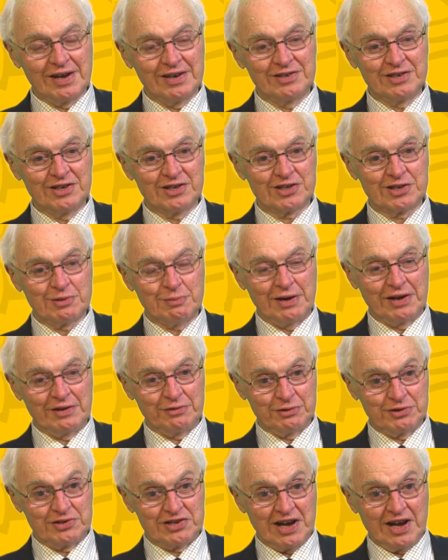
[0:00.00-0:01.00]
just about
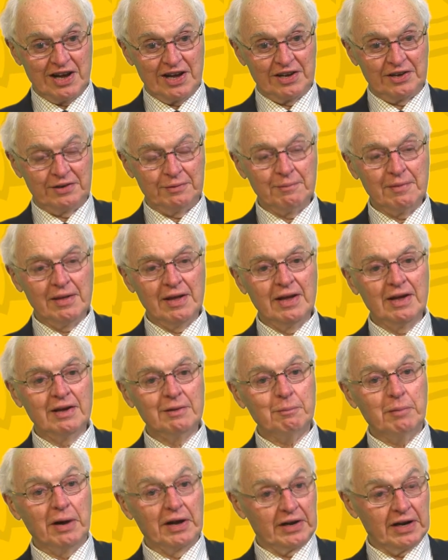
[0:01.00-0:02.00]
retired.
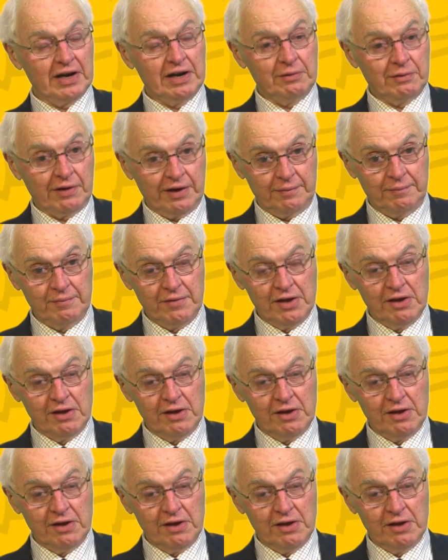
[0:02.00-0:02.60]
But anyway,